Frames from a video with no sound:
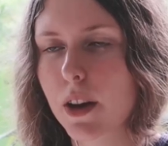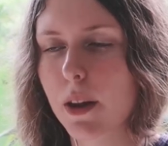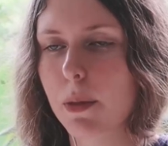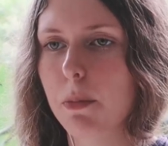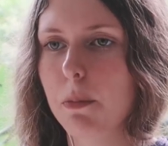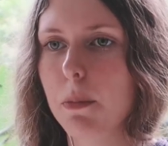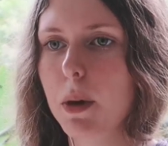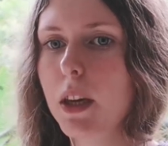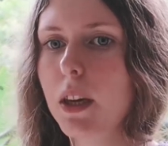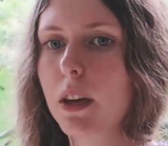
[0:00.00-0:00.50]

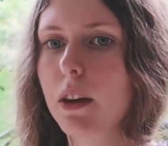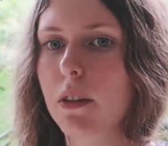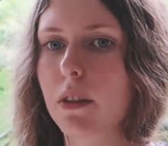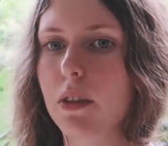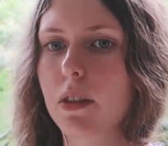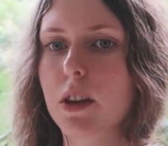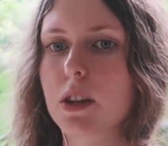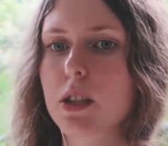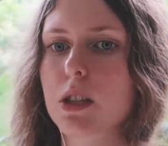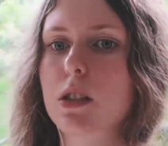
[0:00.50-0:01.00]
than me
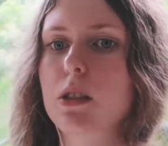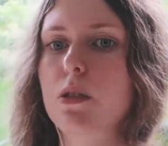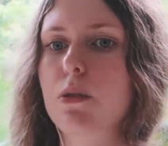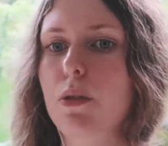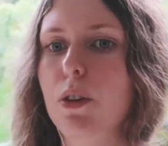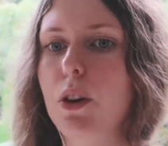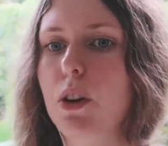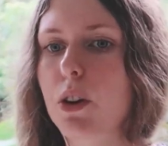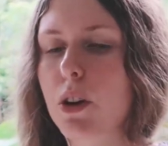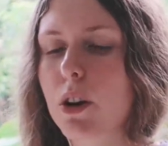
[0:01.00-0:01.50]
in this
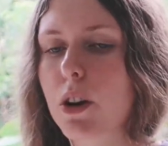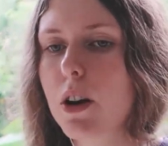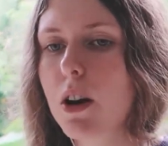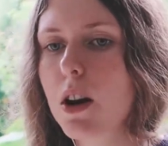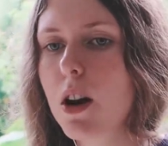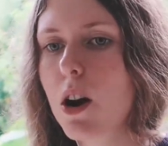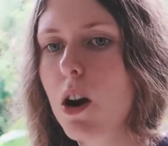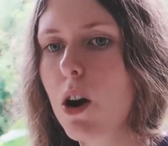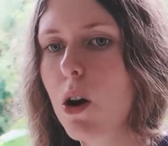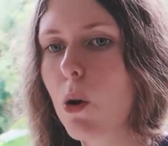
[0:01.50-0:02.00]
sphere.
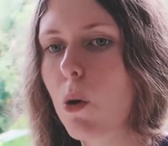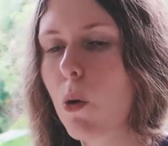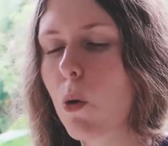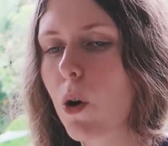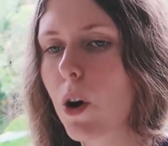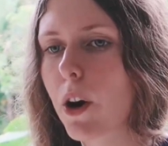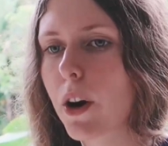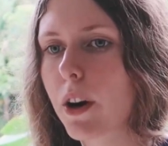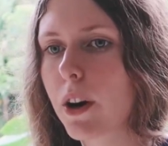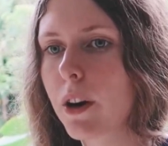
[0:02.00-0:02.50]

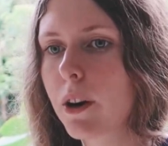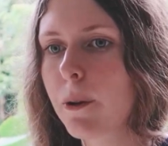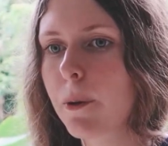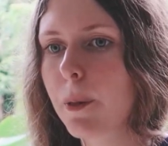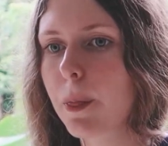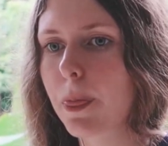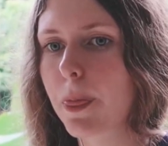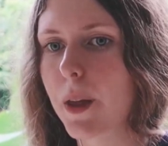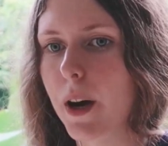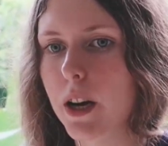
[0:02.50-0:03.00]
Or
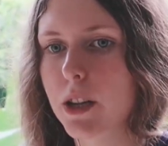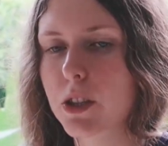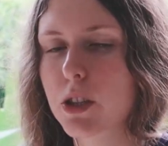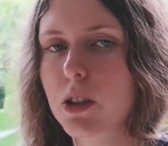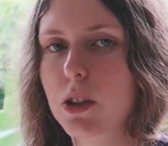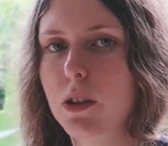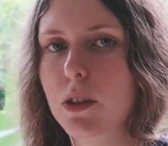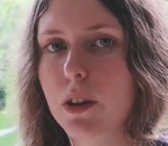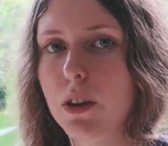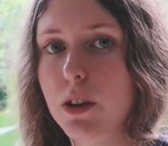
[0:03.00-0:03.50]
does
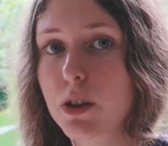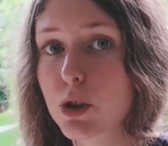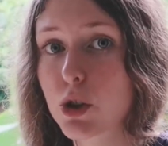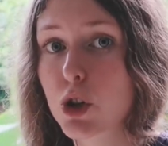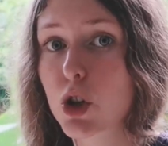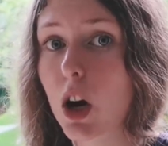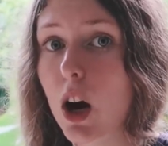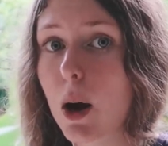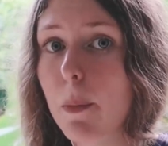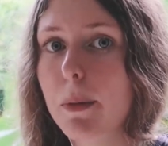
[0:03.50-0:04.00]
this
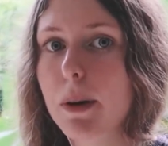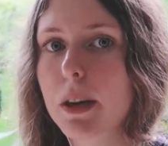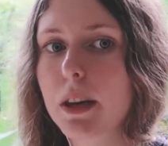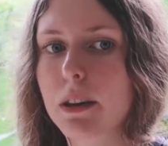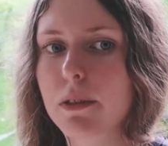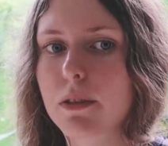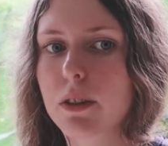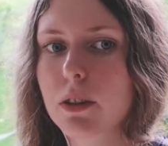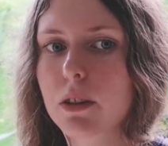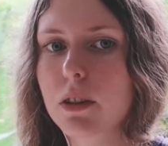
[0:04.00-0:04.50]
job
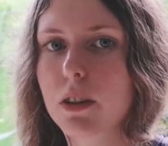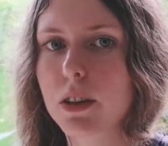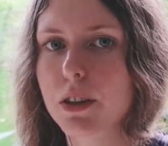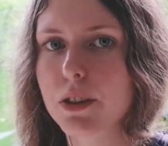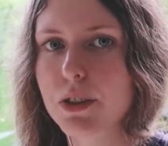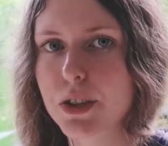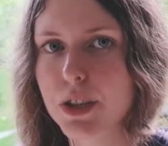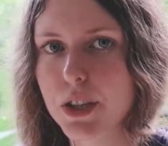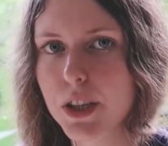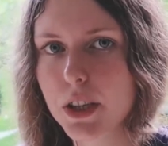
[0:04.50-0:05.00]
even
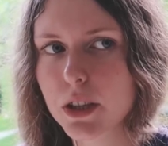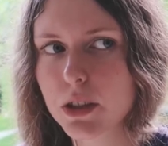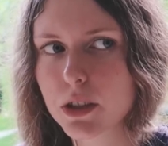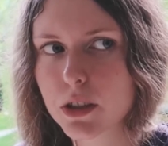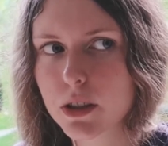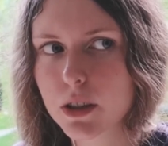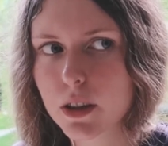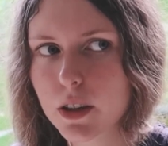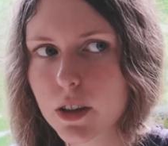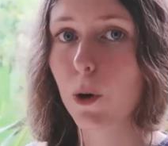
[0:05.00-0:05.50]

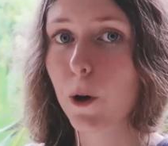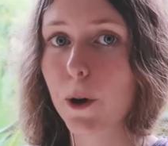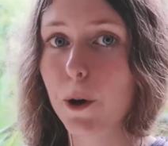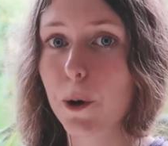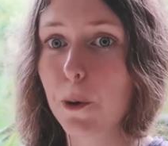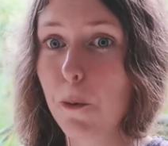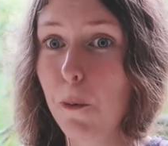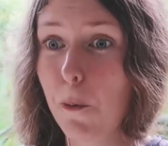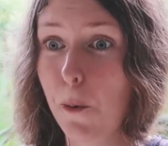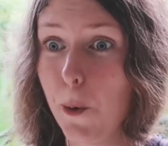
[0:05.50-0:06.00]
exist?
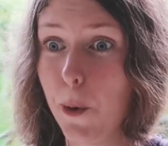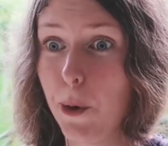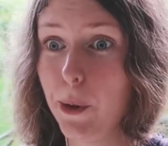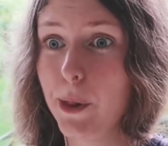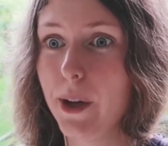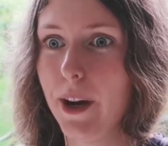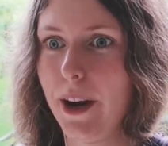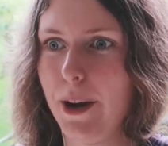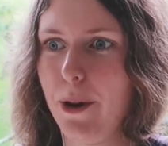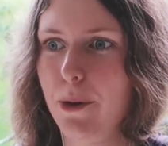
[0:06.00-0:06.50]
Or
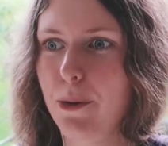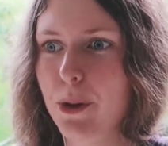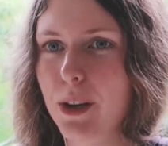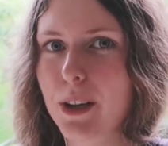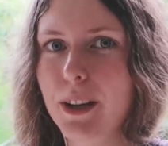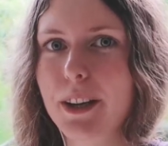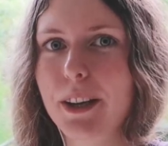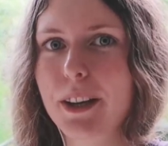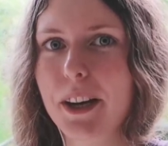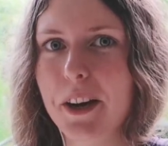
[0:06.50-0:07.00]
will I
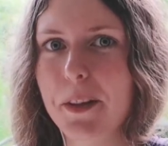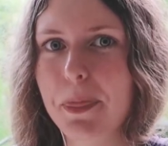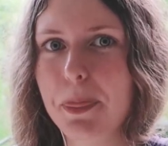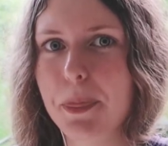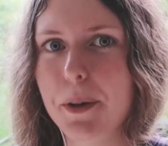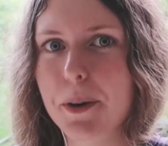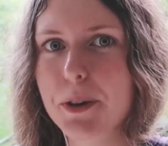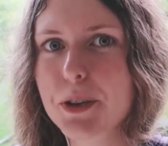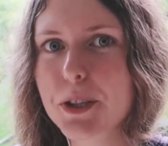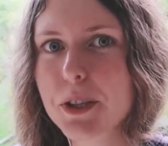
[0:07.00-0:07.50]
really get
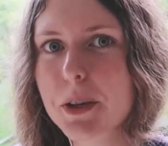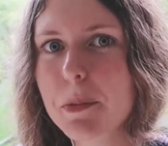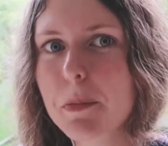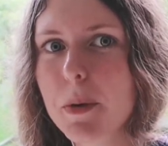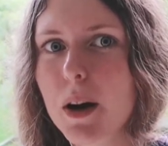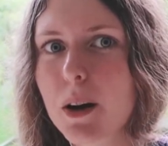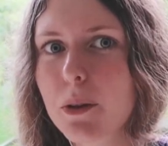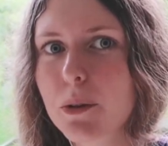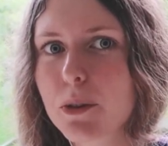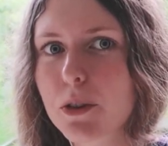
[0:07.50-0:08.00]
this
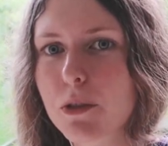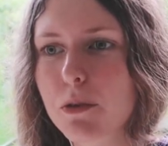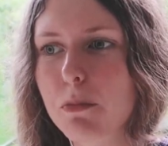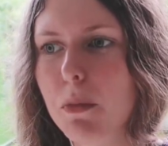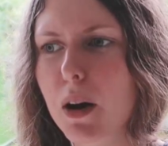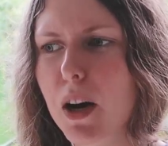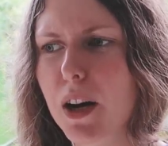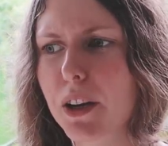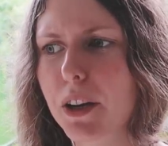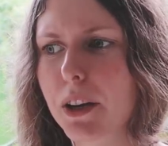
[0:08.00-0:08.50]
amount
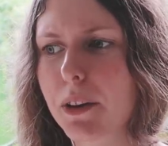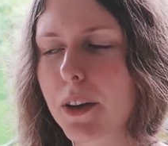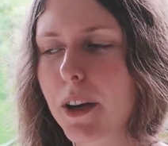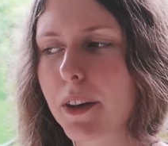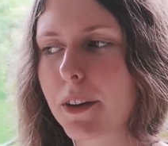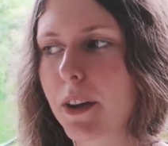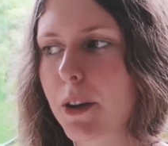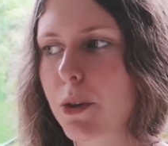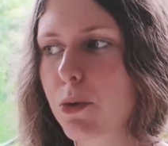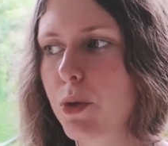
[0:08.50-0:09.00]
of money
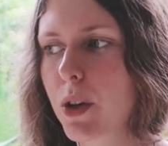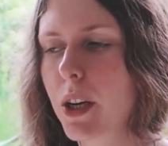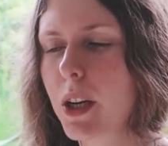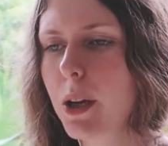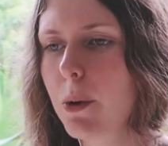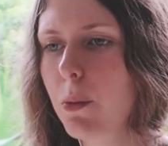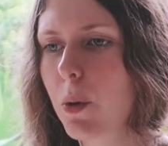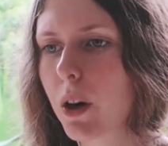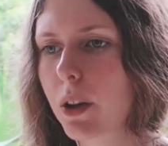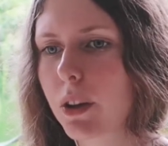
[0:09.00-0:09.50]
that I
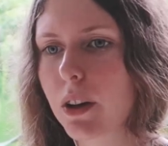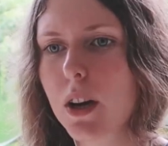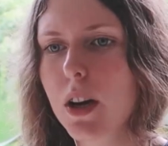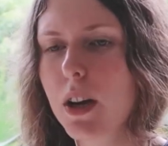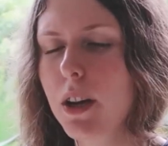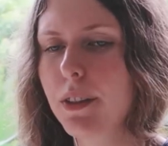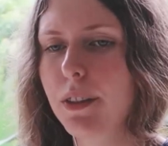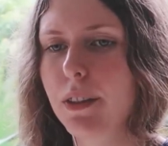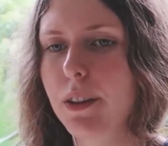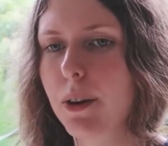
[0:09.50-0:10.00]
really want?
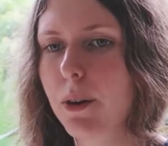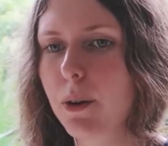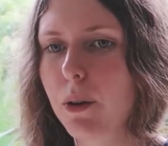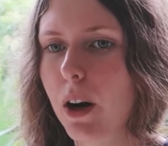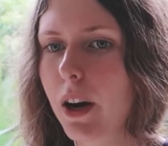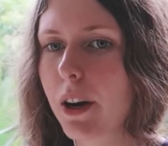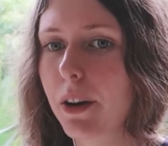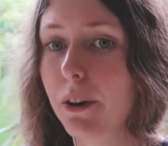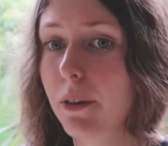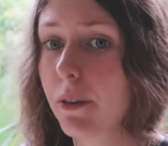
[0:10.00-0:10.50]
No,
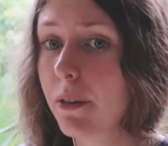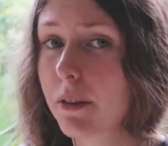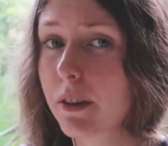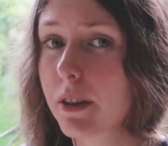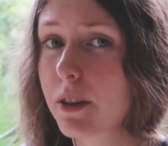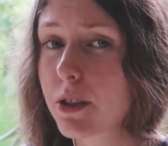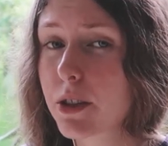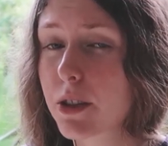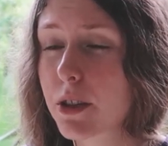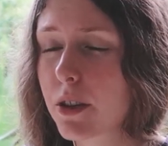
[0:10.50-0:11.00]
I don't
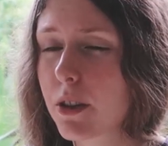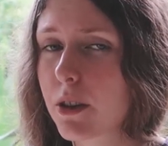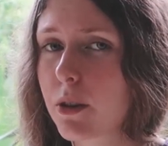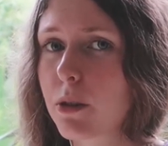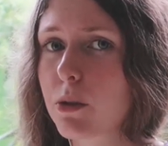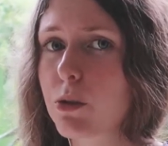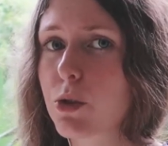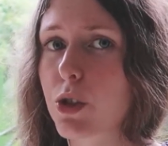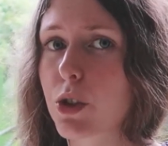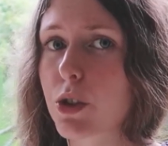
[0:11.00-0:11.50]
think
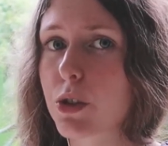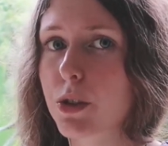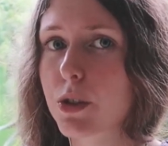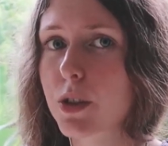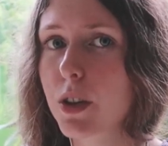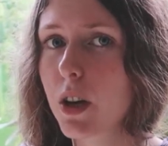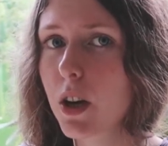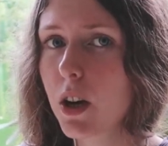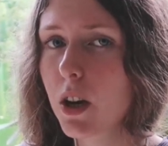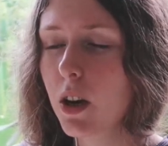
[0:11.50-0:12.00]
so.
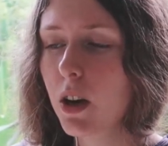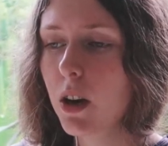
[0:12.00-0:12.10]
Just